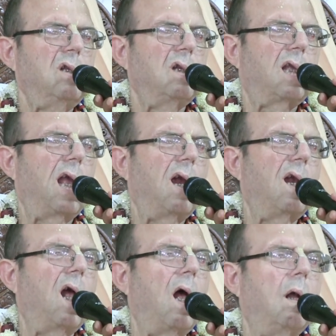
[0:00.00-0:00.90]
to
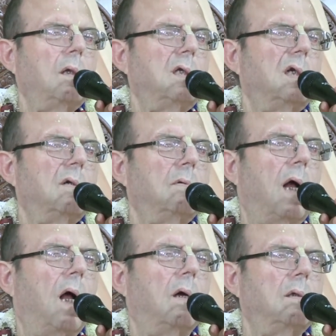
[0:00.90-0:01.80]
carry out your
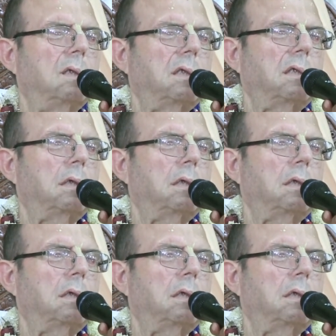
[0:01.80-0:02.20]
vows